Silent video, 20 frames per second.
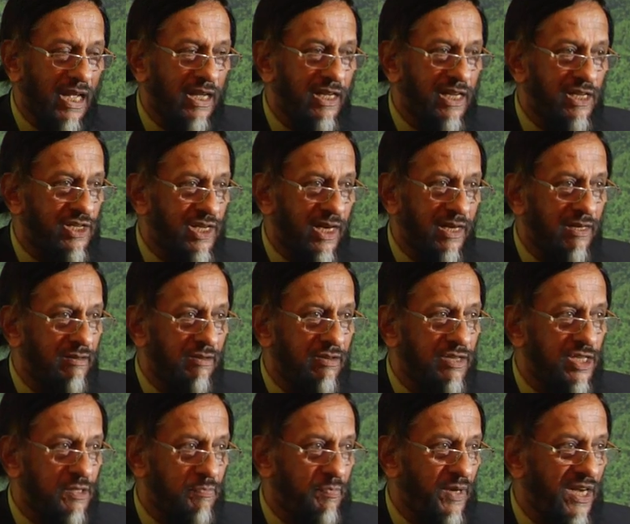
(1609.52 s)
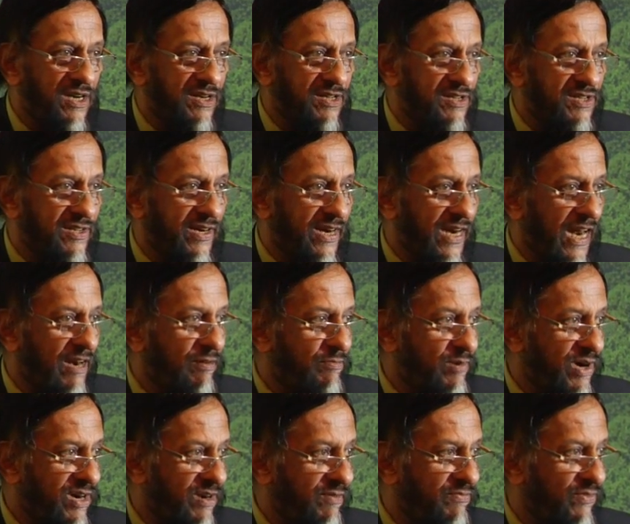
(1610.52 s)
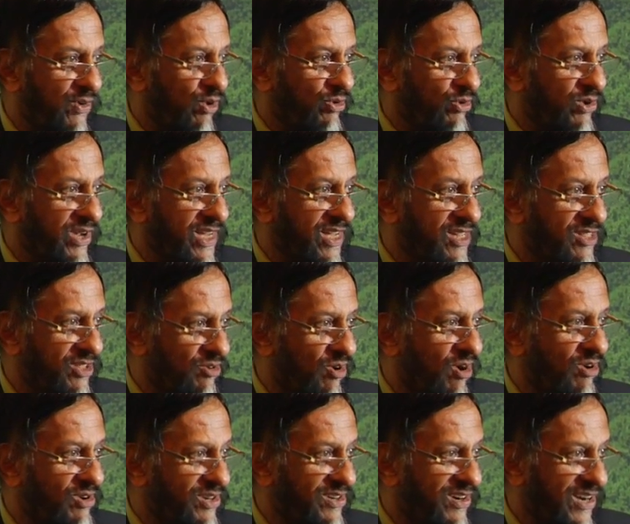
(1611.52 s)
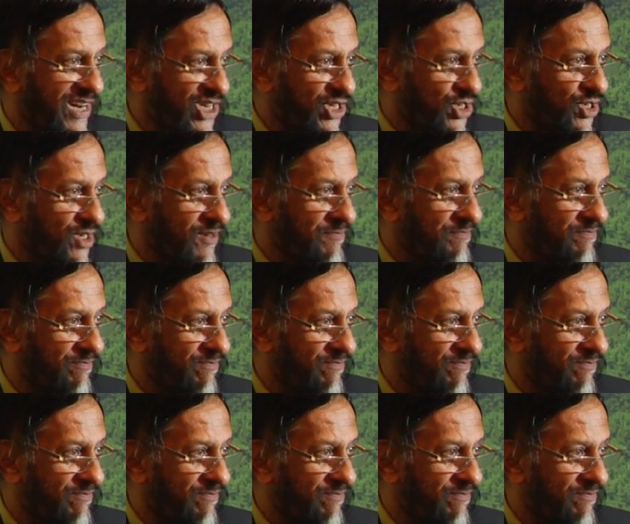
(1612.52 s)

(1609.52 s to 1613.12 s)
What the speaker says: he said, speed is irrelevant if you're going in the wrong direction.